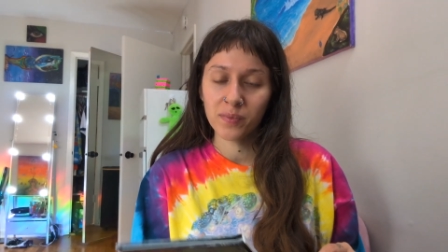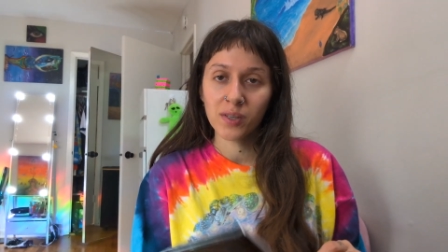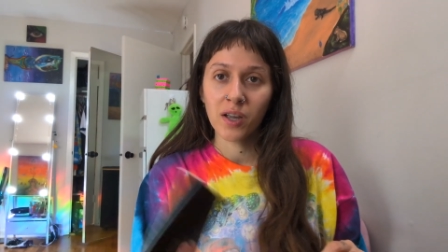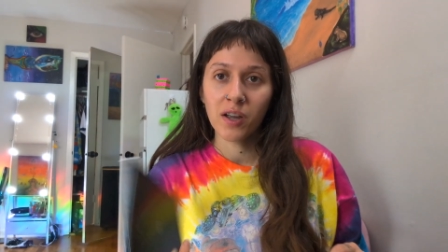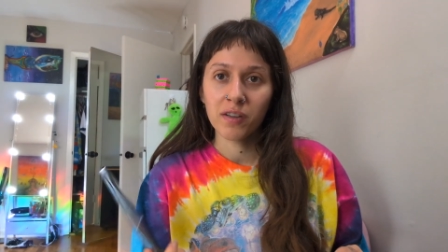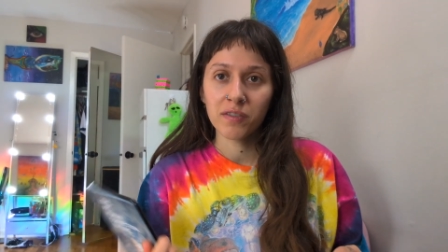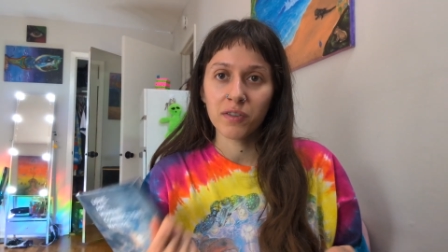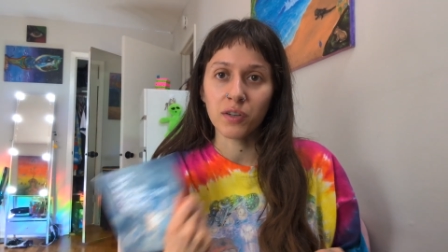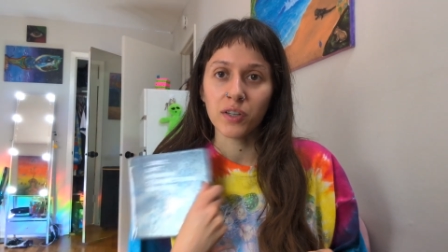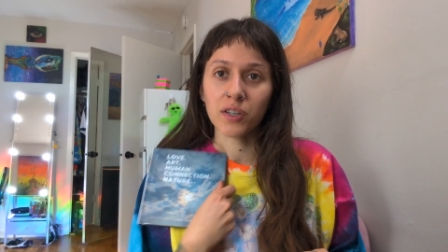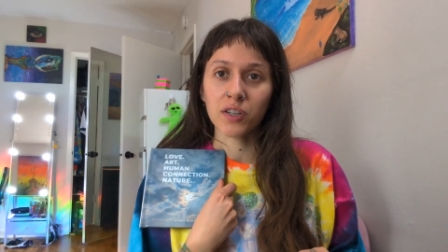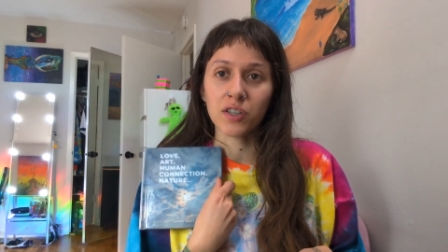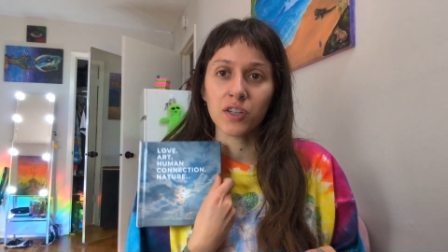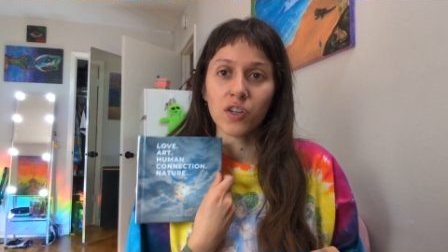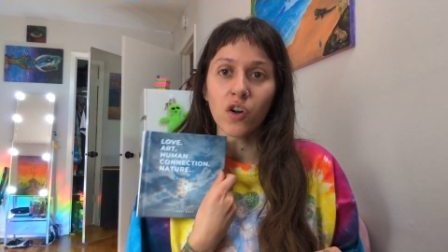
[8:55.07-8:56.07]
I feel like
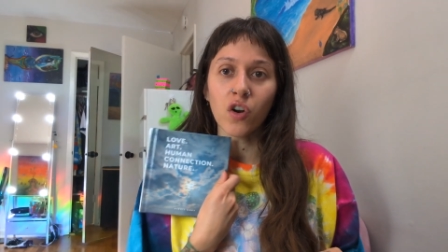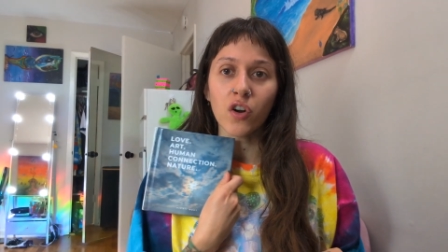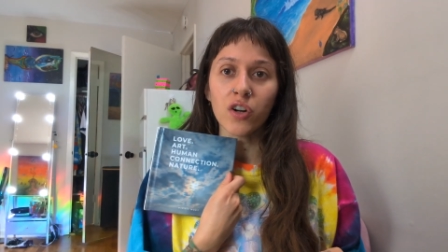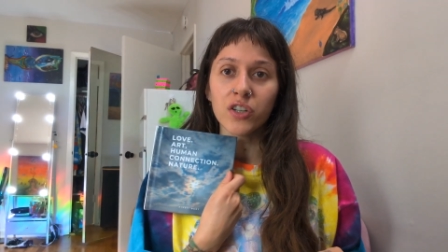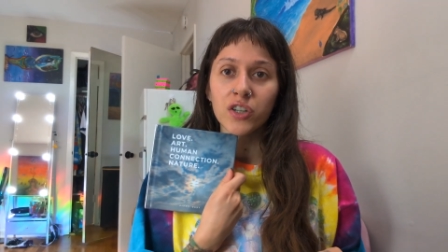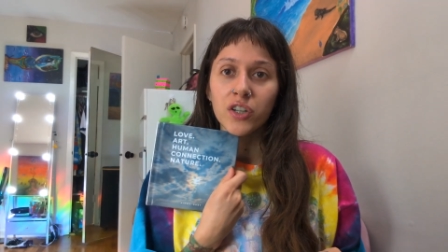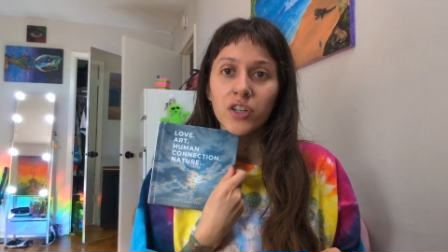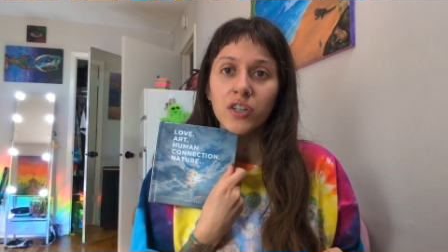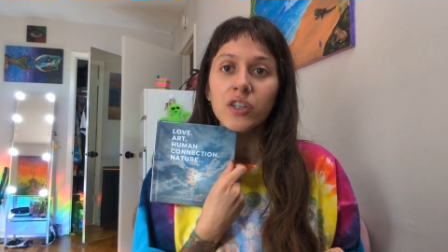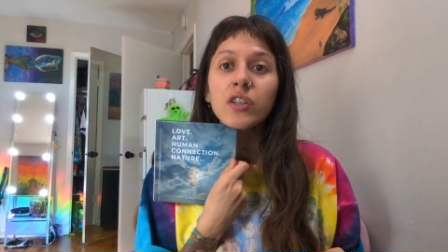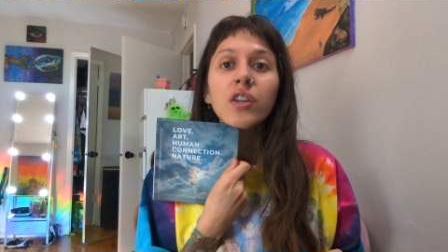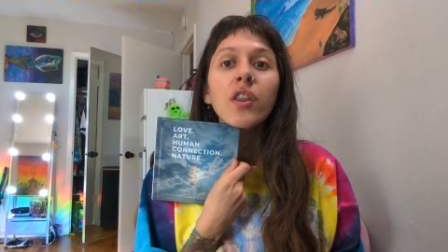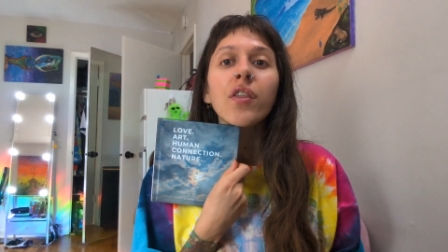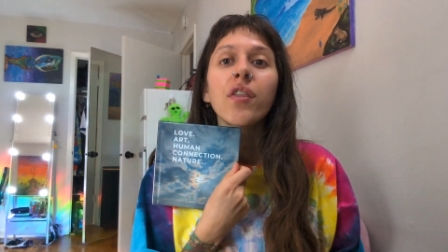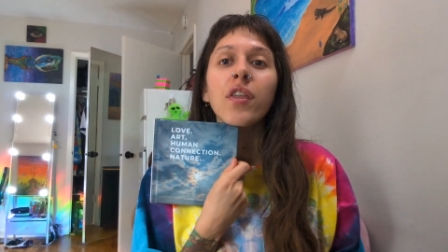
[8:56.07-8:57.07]
this is hard to
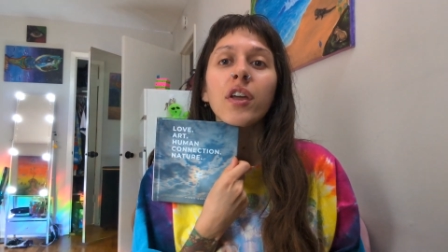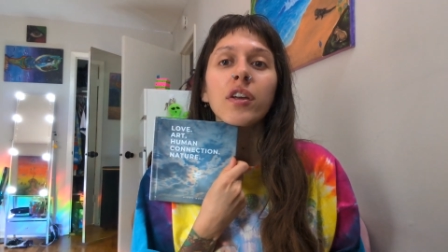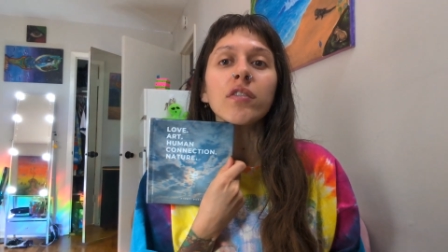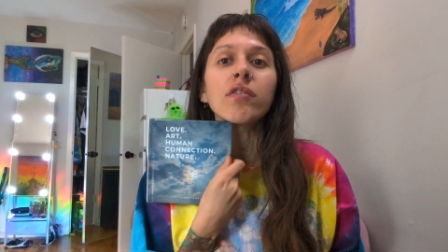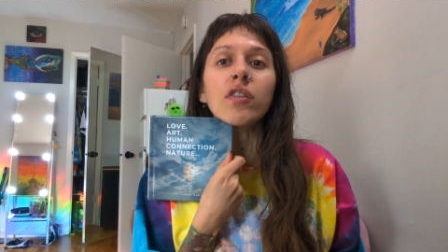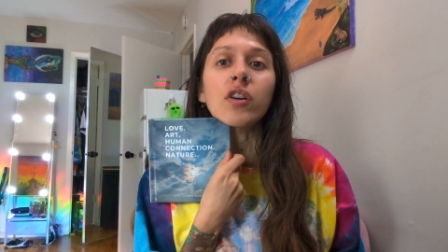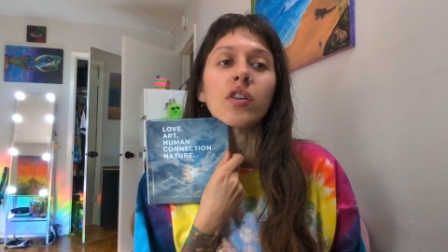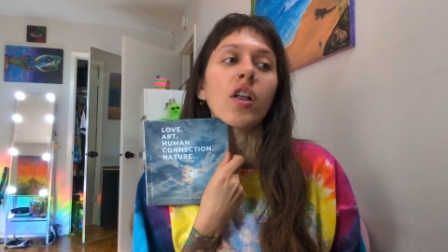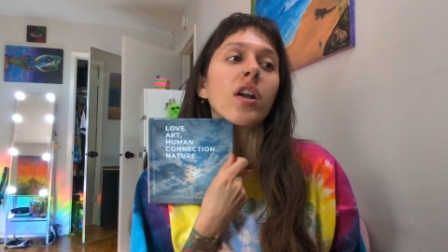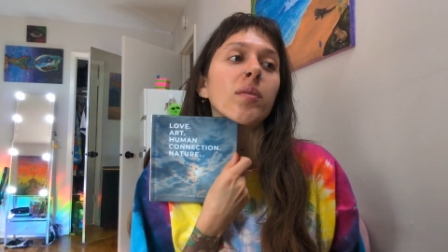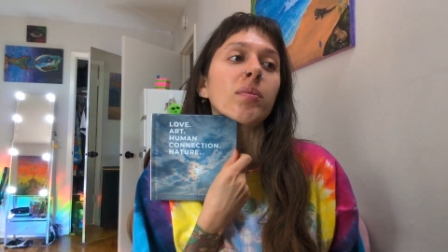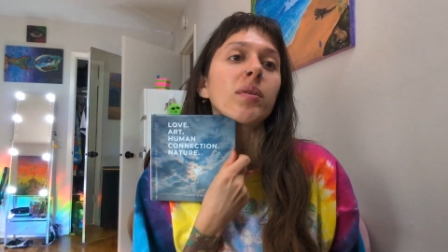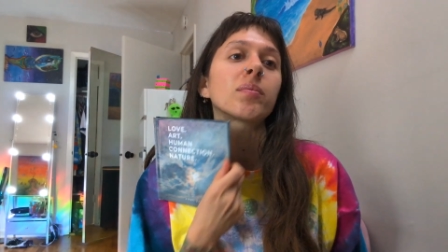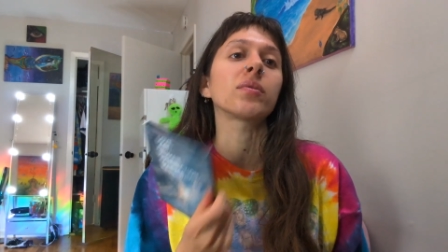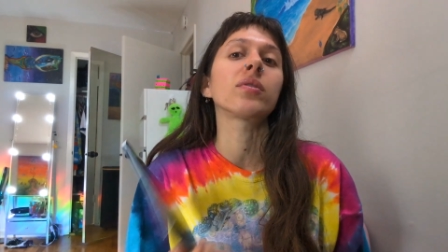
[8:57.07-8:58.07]
think for a lot
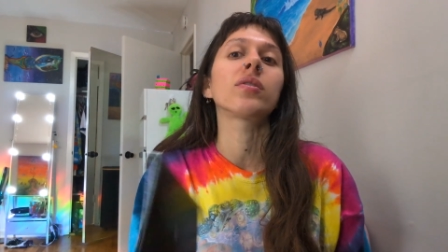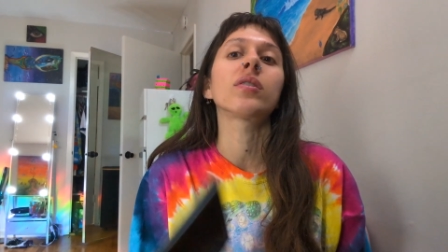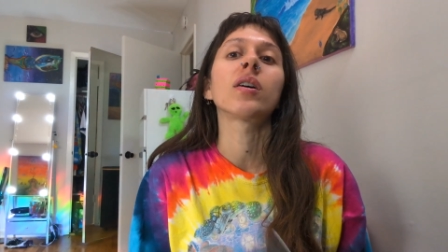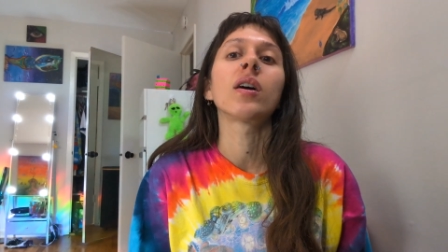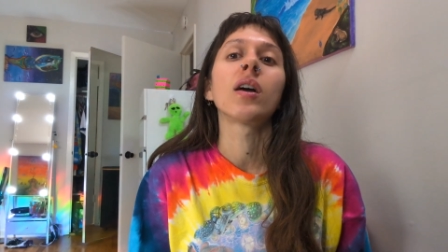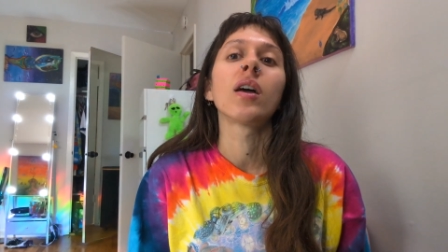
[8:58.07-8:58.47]
of people.